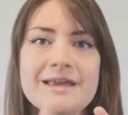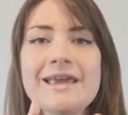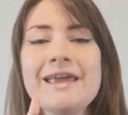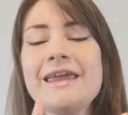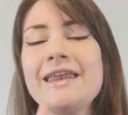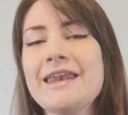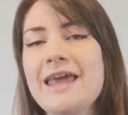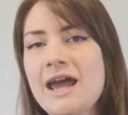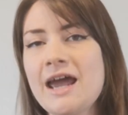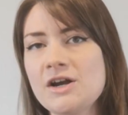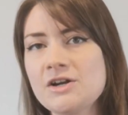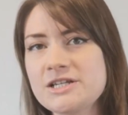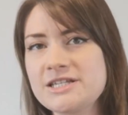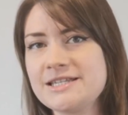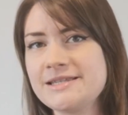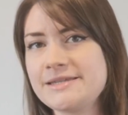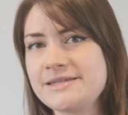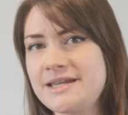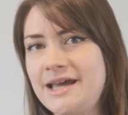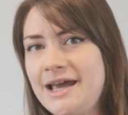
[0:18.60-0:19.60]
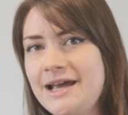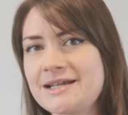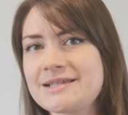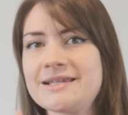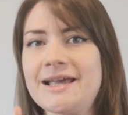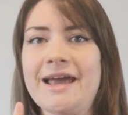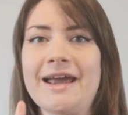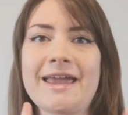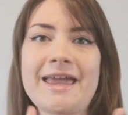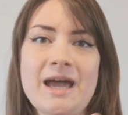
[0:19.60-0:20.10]
inheritance tax
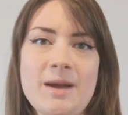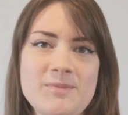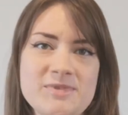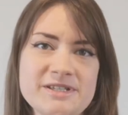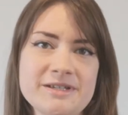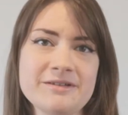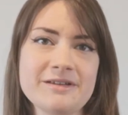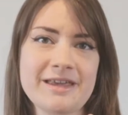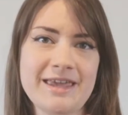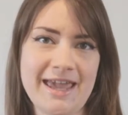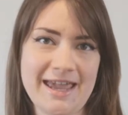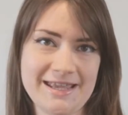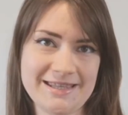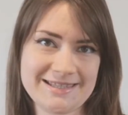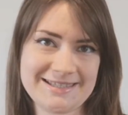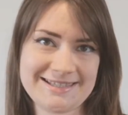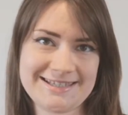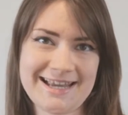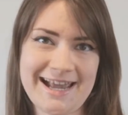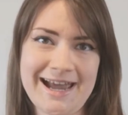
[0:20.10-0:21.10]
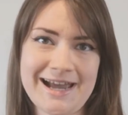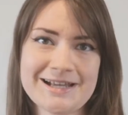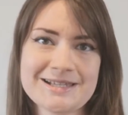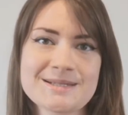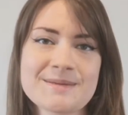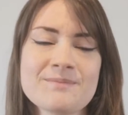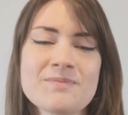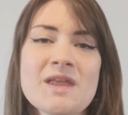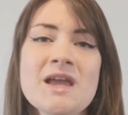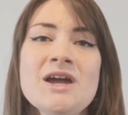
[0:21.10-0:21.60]
and capital gains
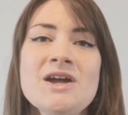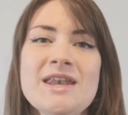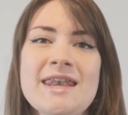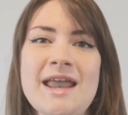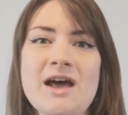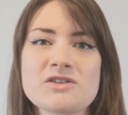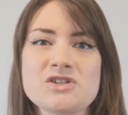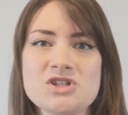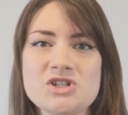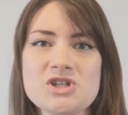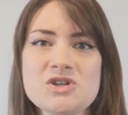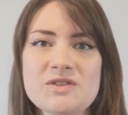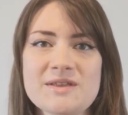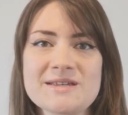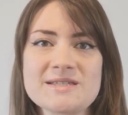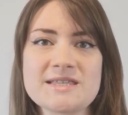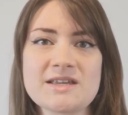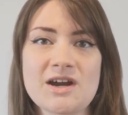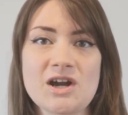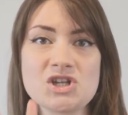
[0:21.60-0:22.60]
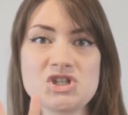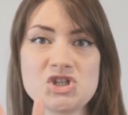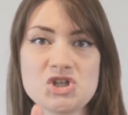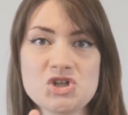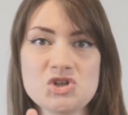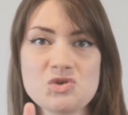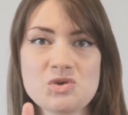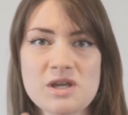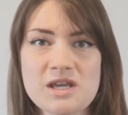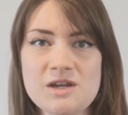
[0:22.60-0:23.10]
tax. Now to do this, there are
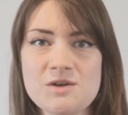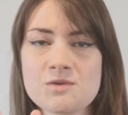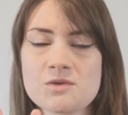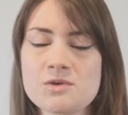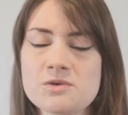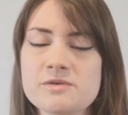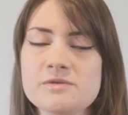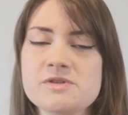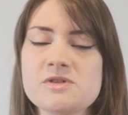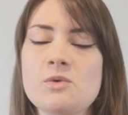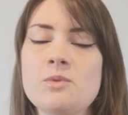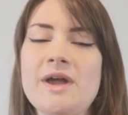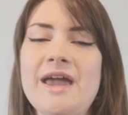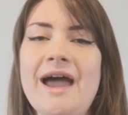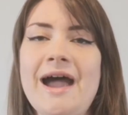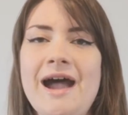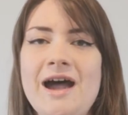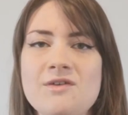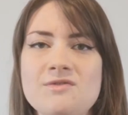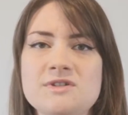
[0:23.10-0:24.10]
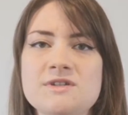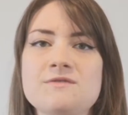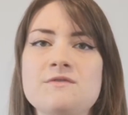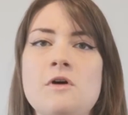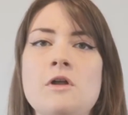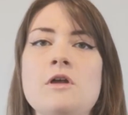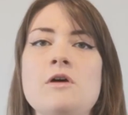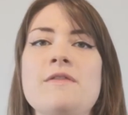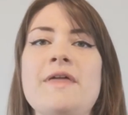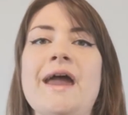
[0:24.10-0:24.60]
two key rules that we have to
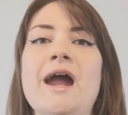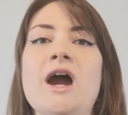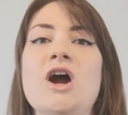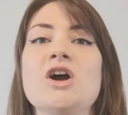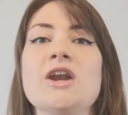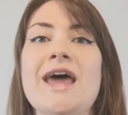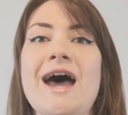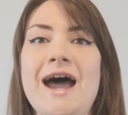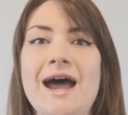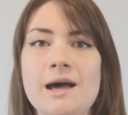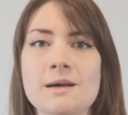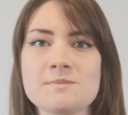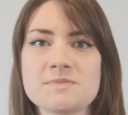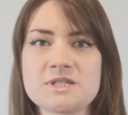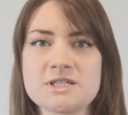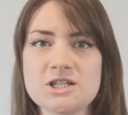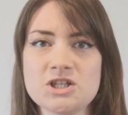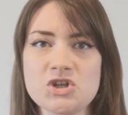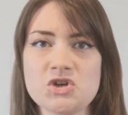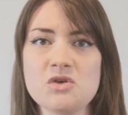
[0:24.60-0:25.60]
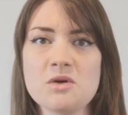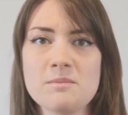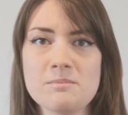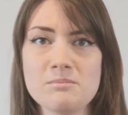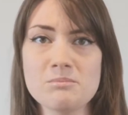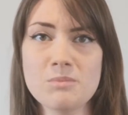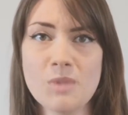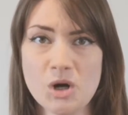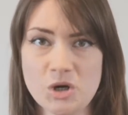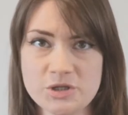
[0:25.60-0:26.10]
follow. They are an absolute
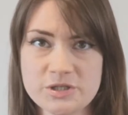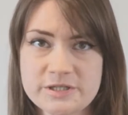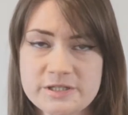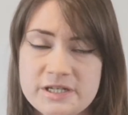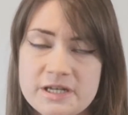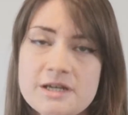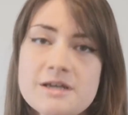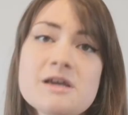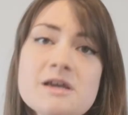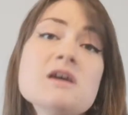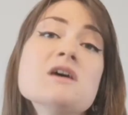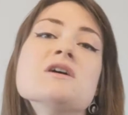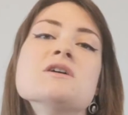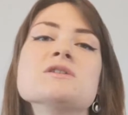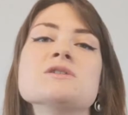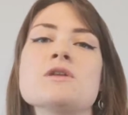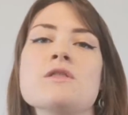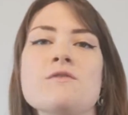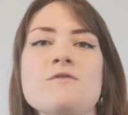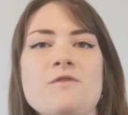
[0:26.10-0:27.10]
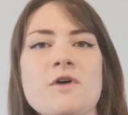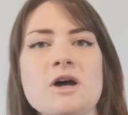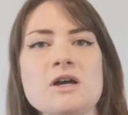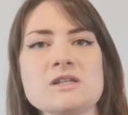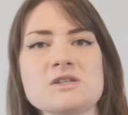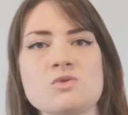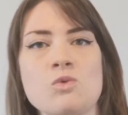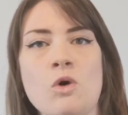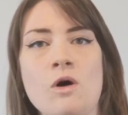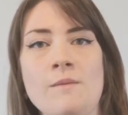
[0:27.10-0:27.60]
must. So the
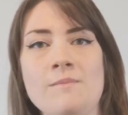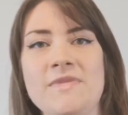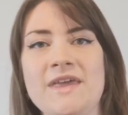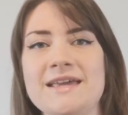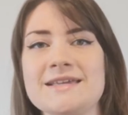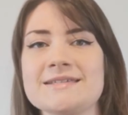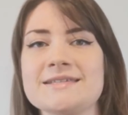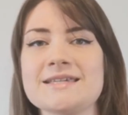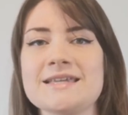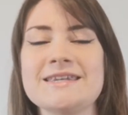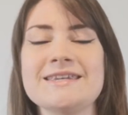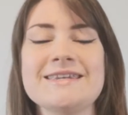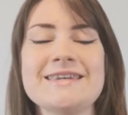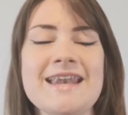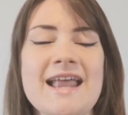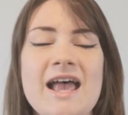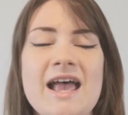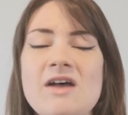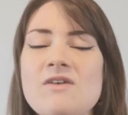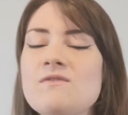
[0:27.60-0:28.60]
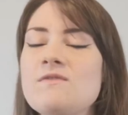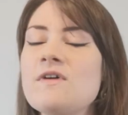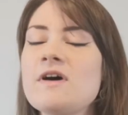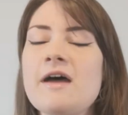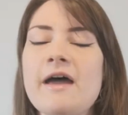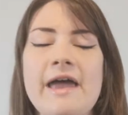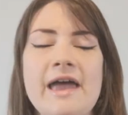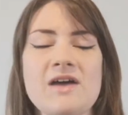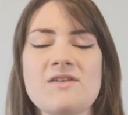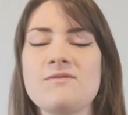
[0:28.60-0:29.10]
first one is never,
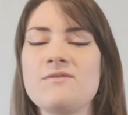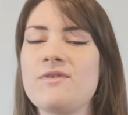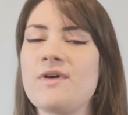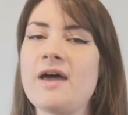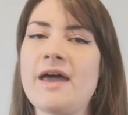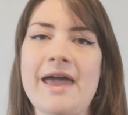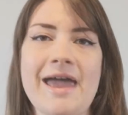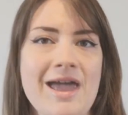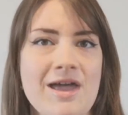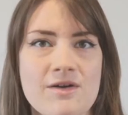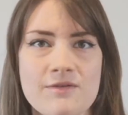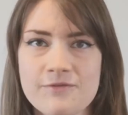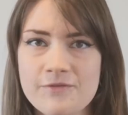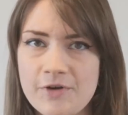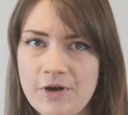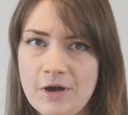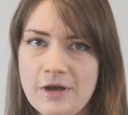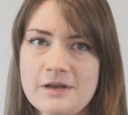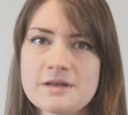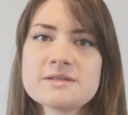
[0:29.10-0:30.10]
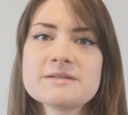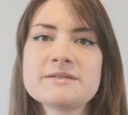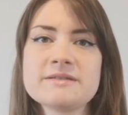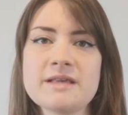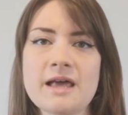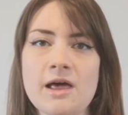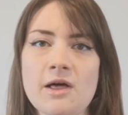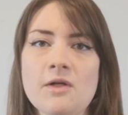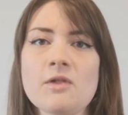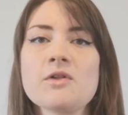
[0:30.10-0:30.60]
ever, ever
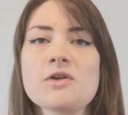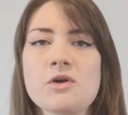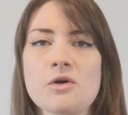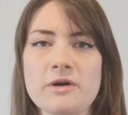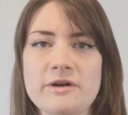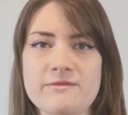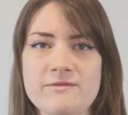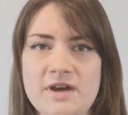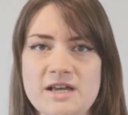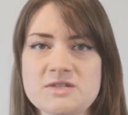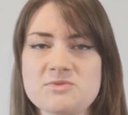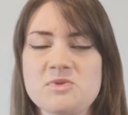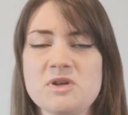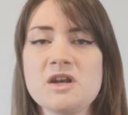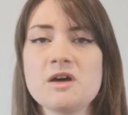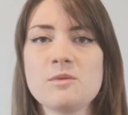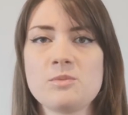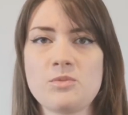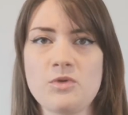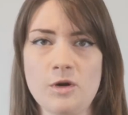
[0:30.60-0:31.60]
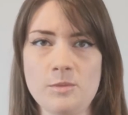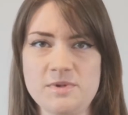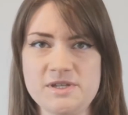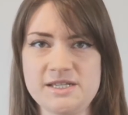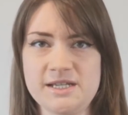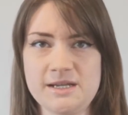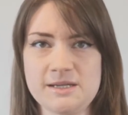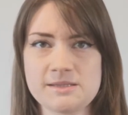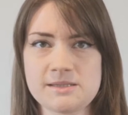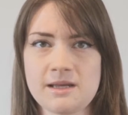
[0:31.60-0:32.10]
sell your investment
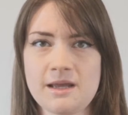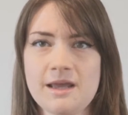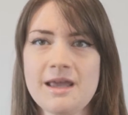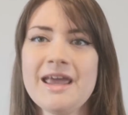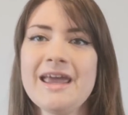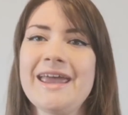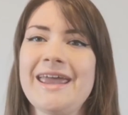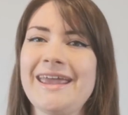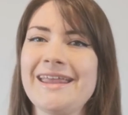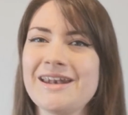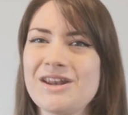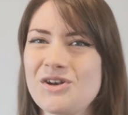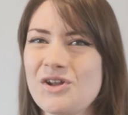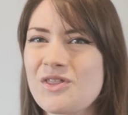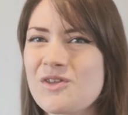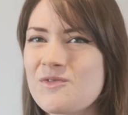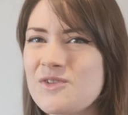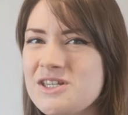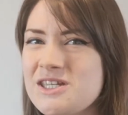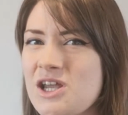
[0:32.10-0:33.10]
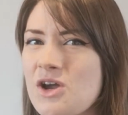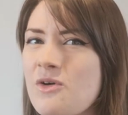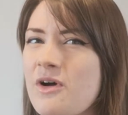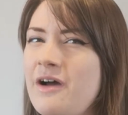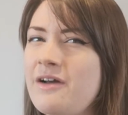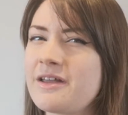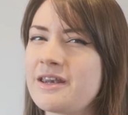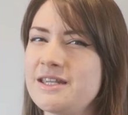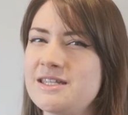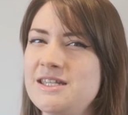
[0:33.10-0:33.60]
properties. In another video,
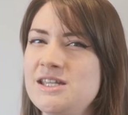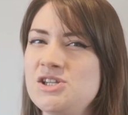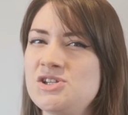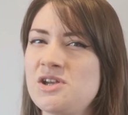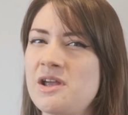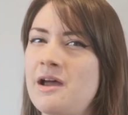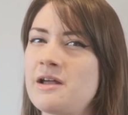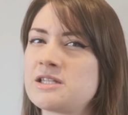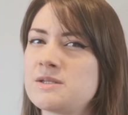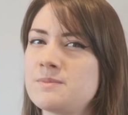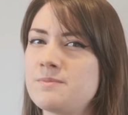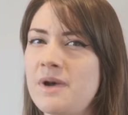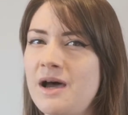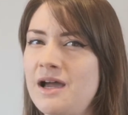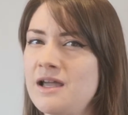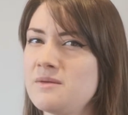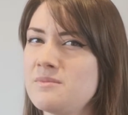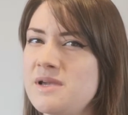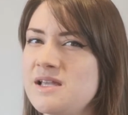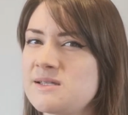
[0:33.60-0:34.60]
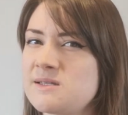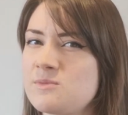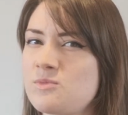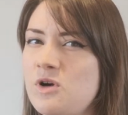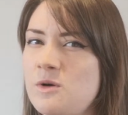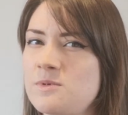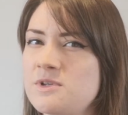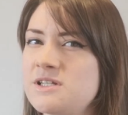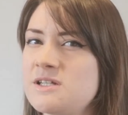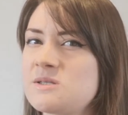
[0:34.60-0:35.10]
I'm going to teach you how to buy amazing
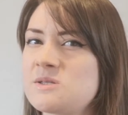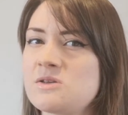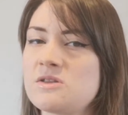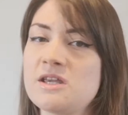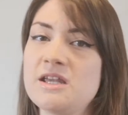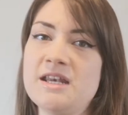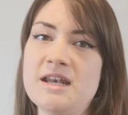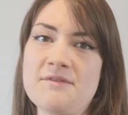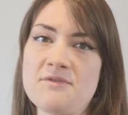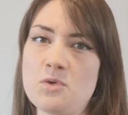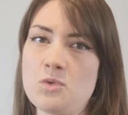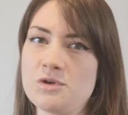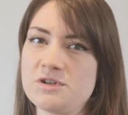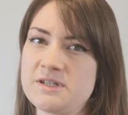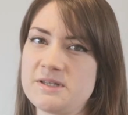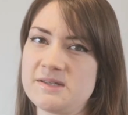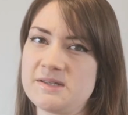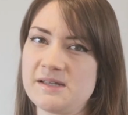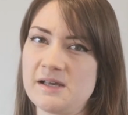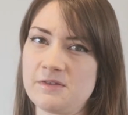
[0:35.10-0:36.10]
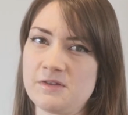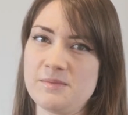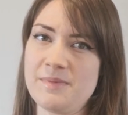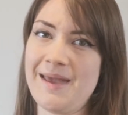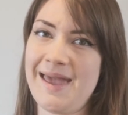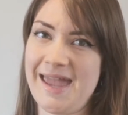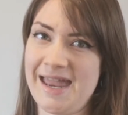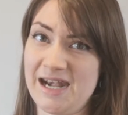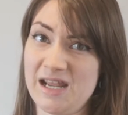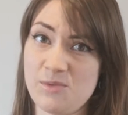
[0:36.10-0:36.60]
properties so that you never want to sell them
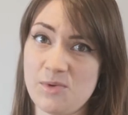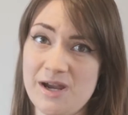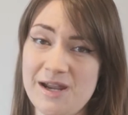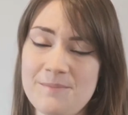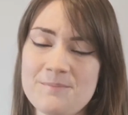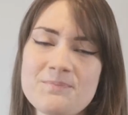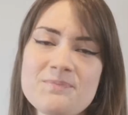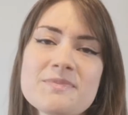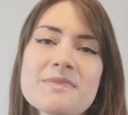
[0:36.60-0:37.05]
anyway.